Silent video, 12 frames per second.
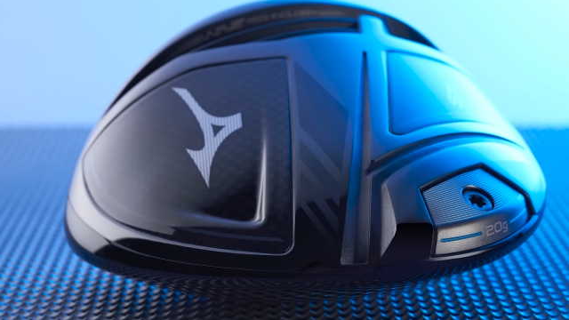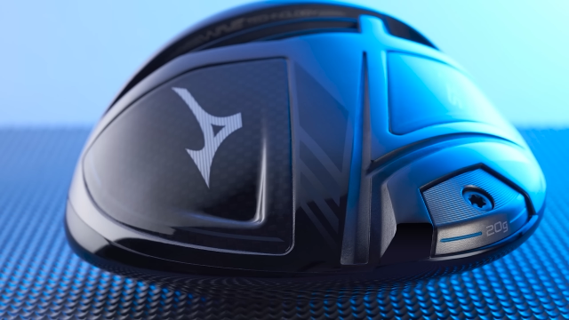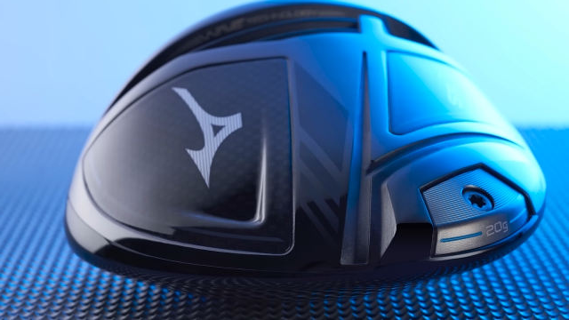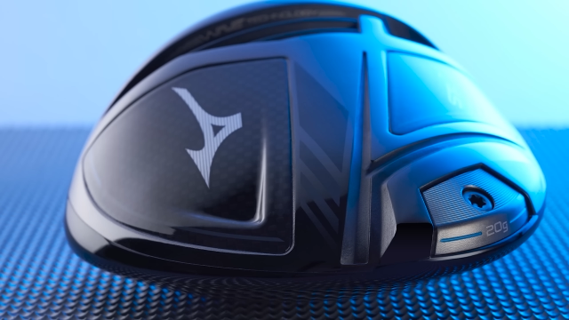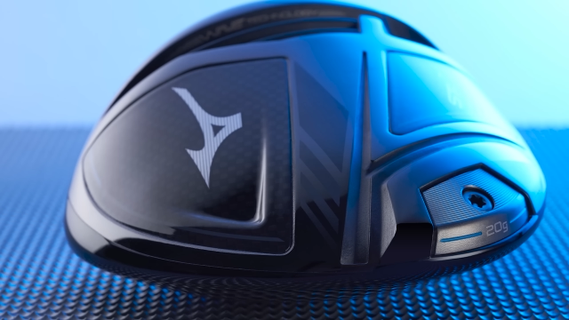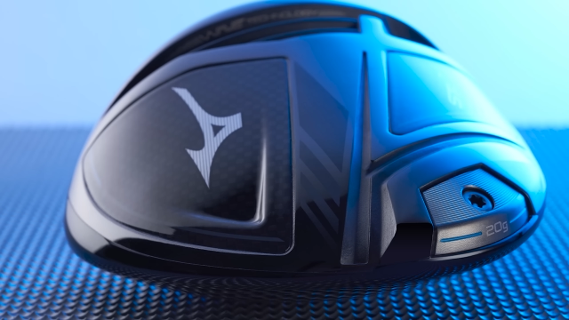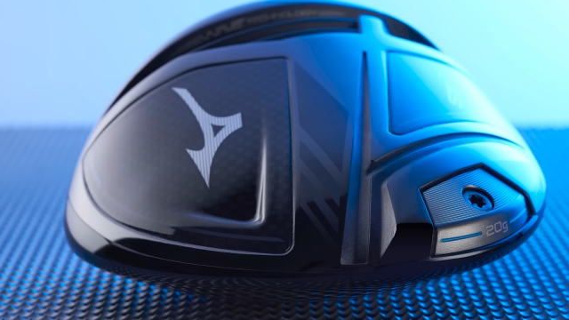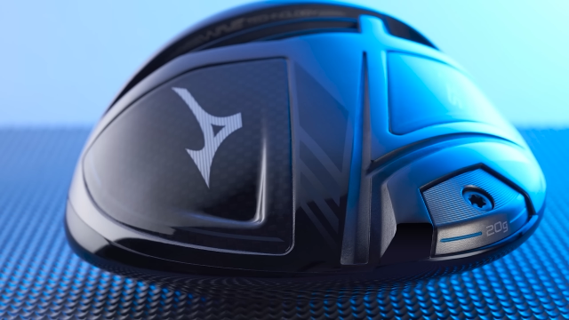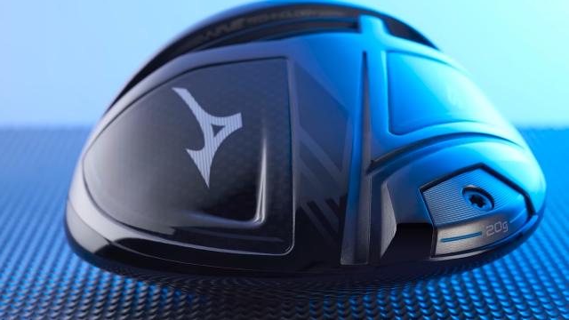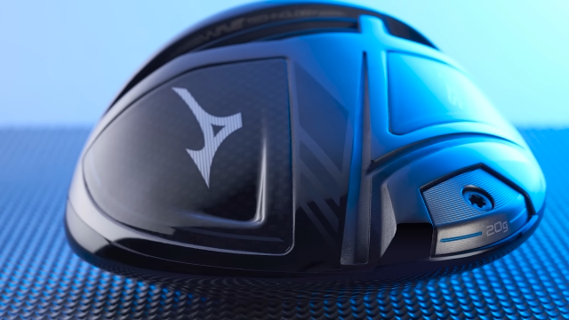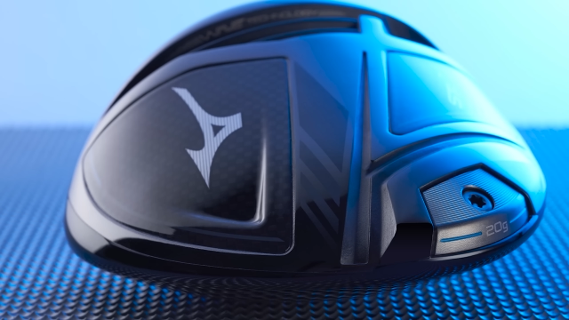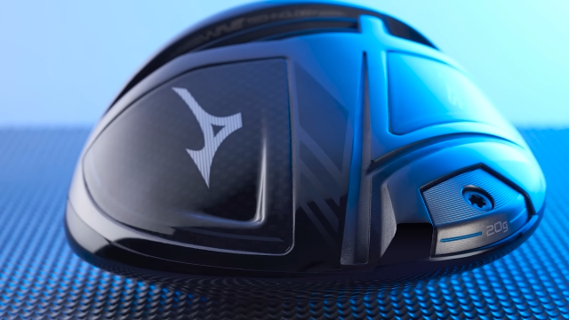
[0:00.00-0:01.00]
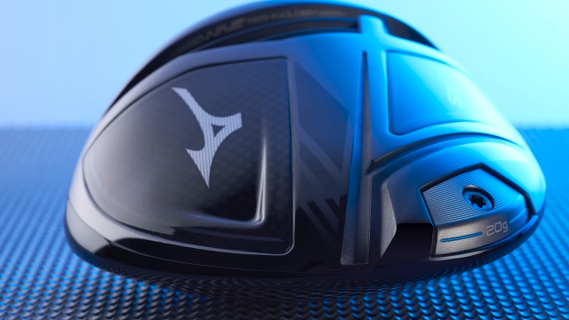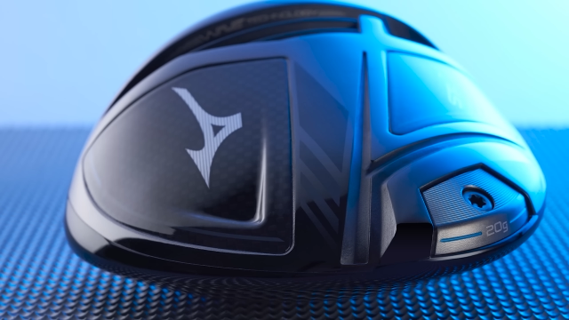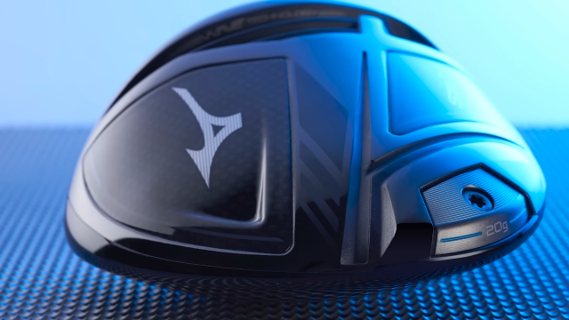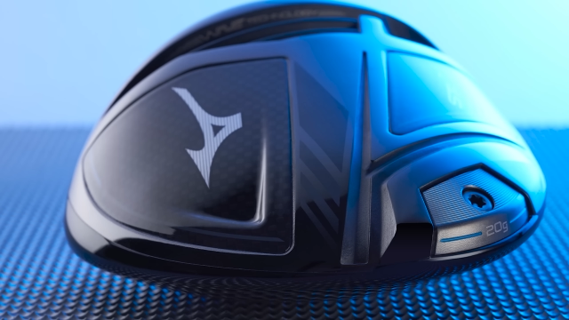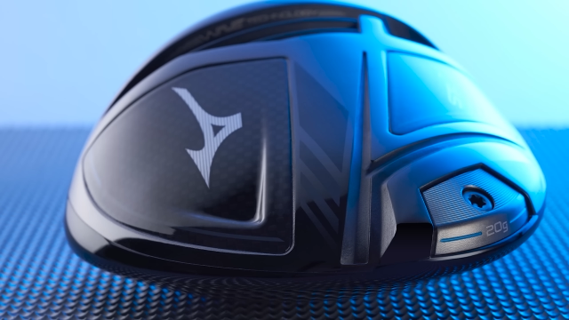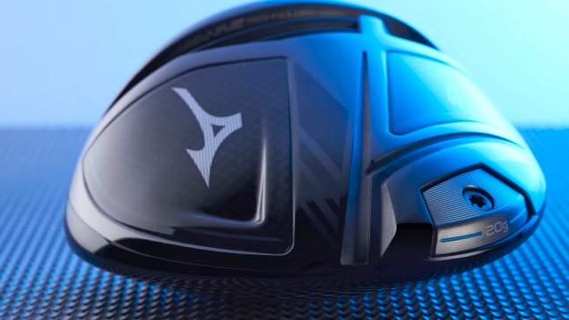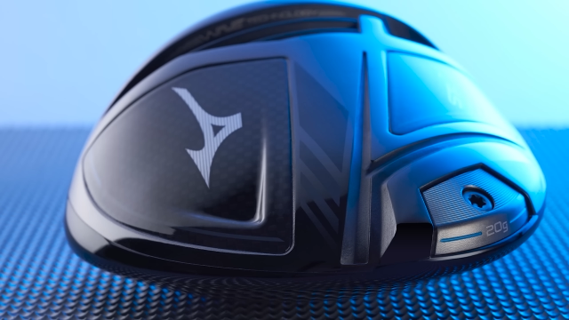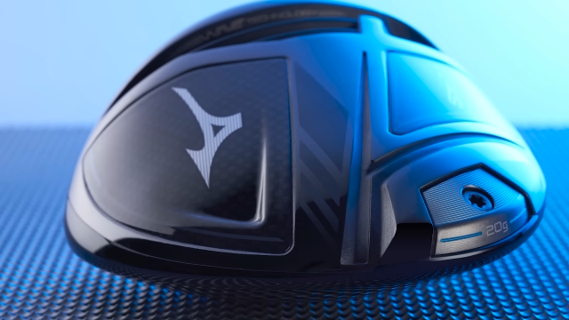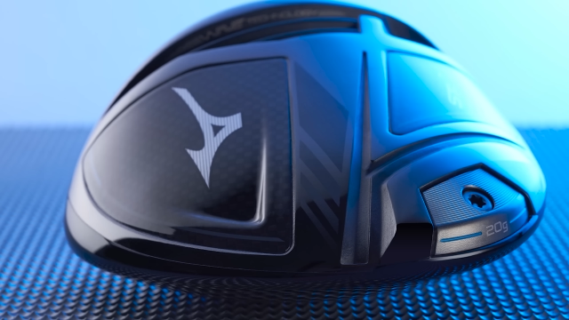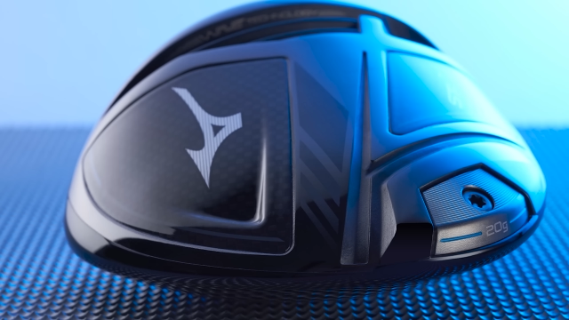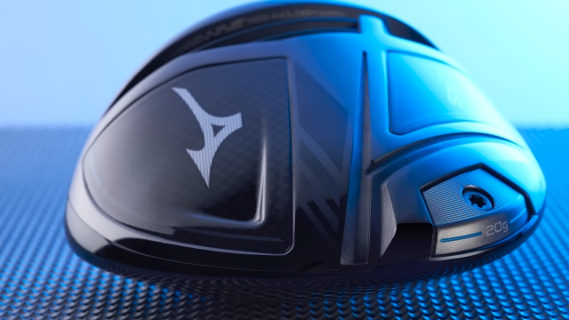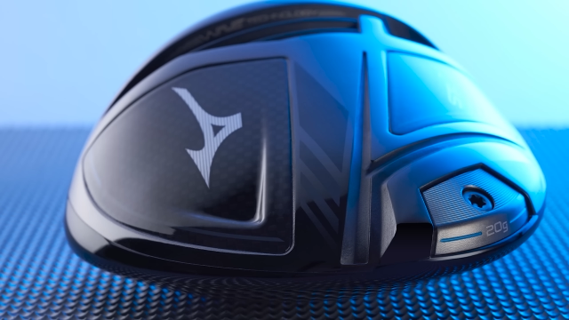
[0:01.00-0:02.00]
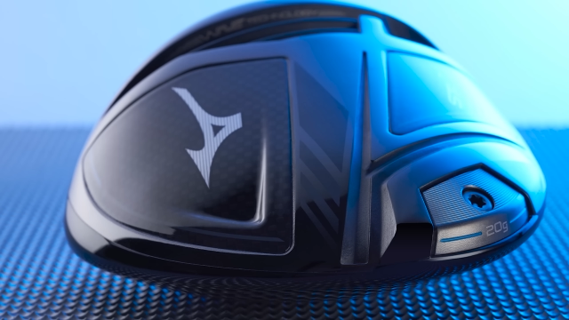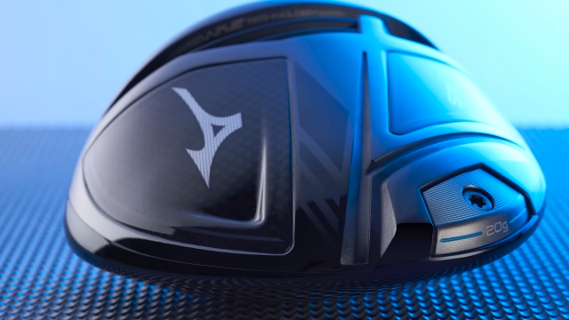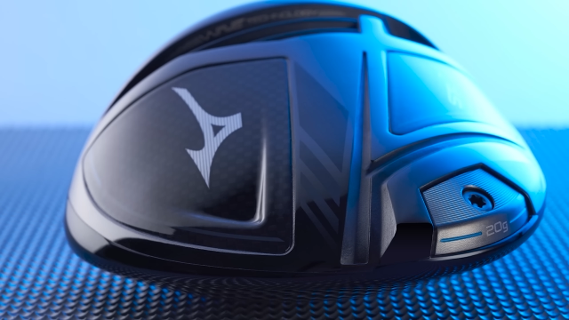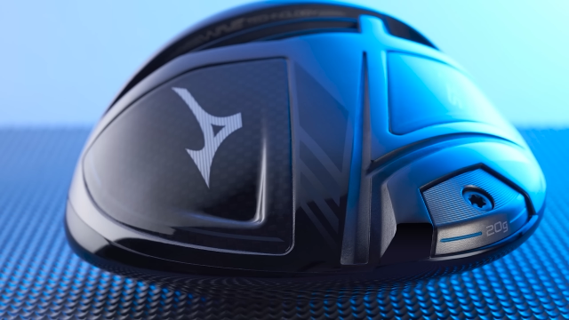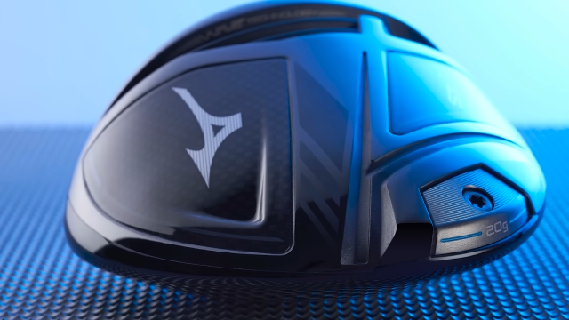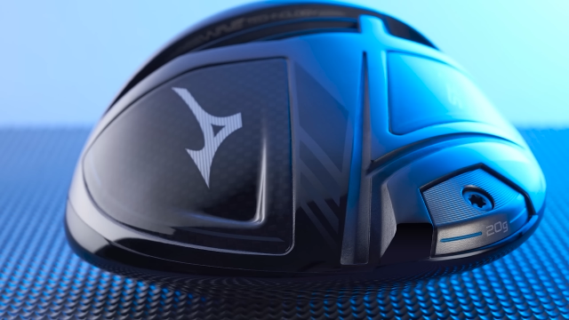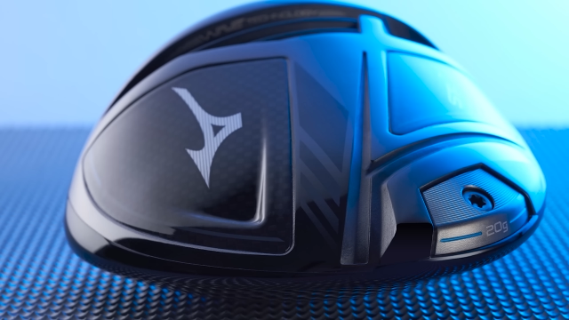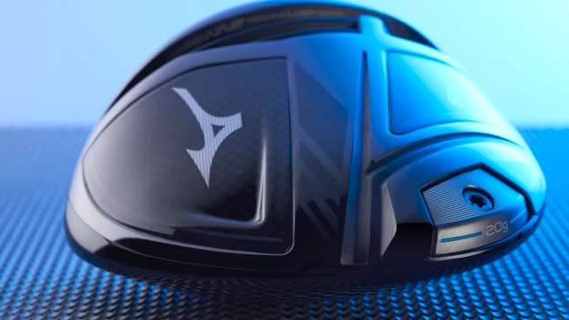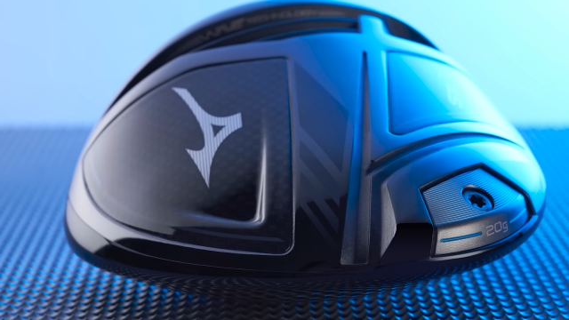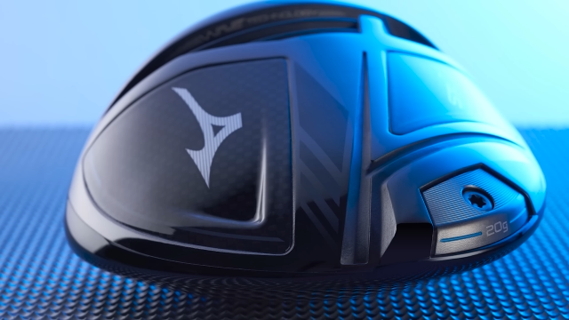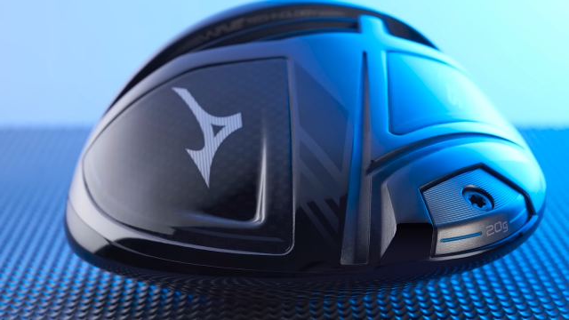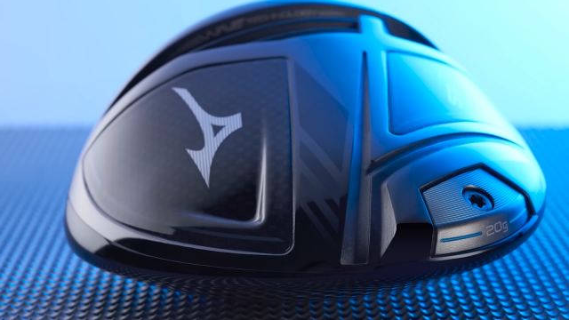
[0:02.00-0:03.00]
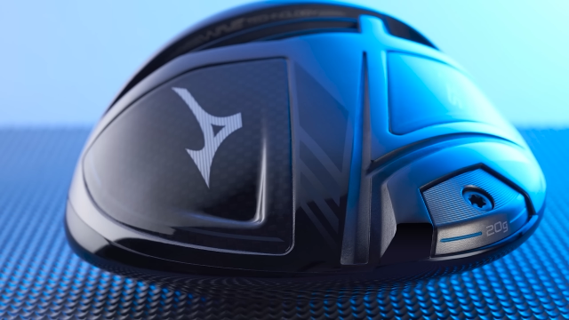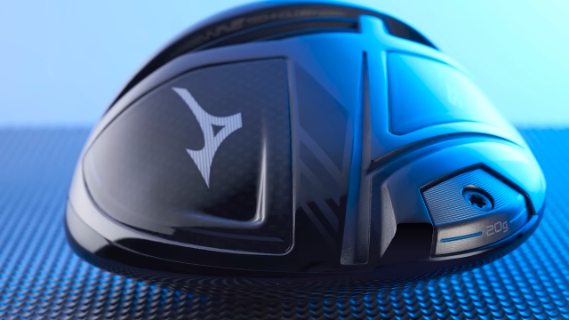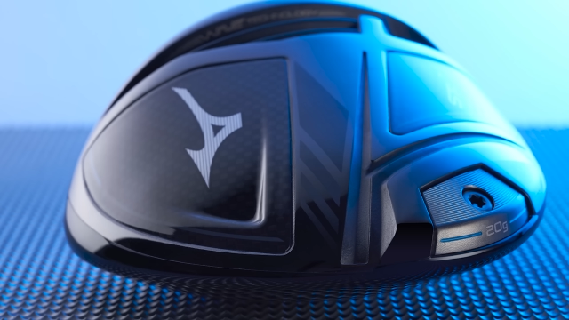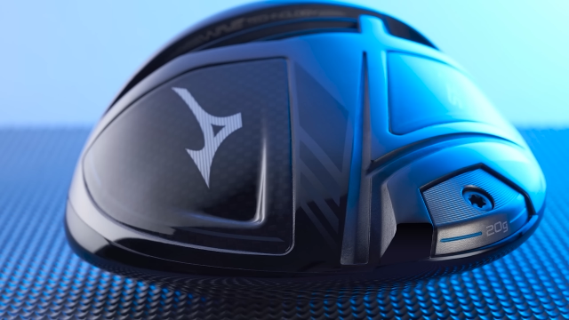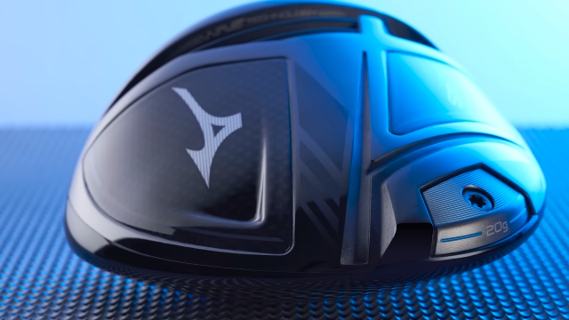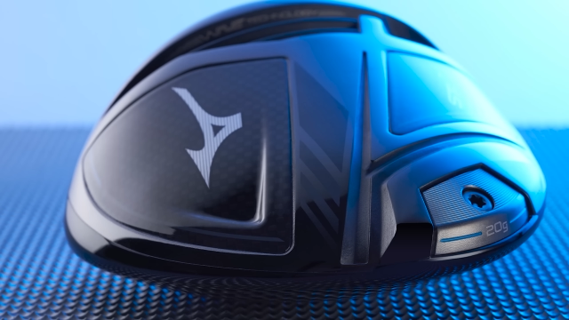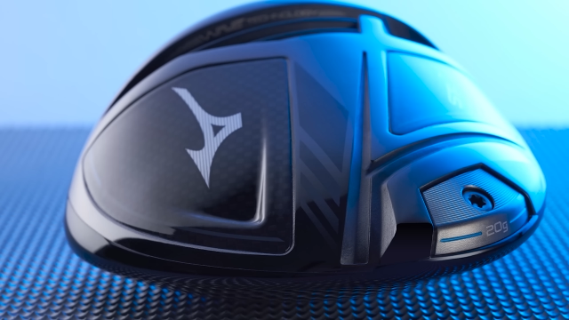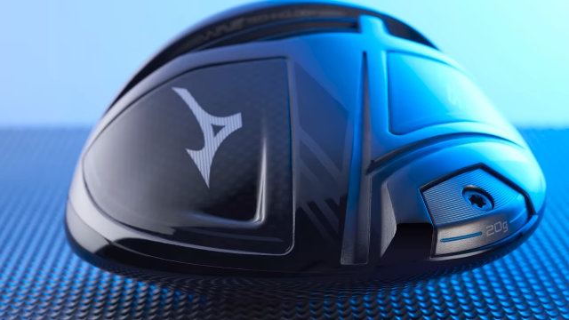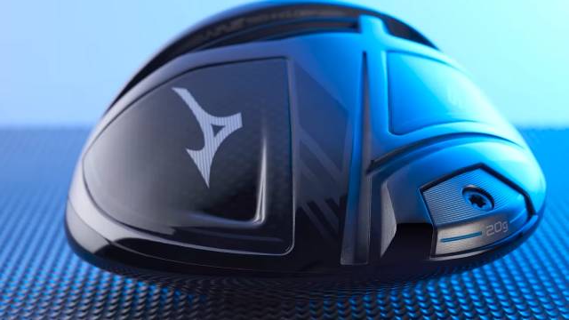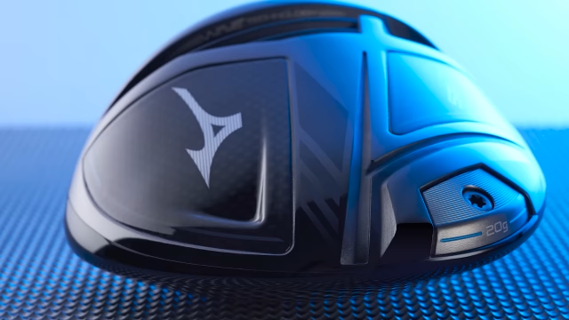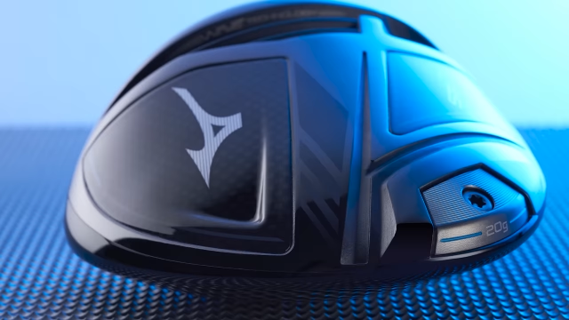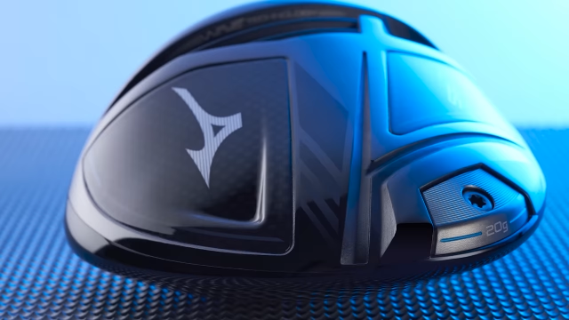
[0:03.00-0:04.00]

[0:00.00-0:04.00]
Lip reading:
[unreadable: no face in view]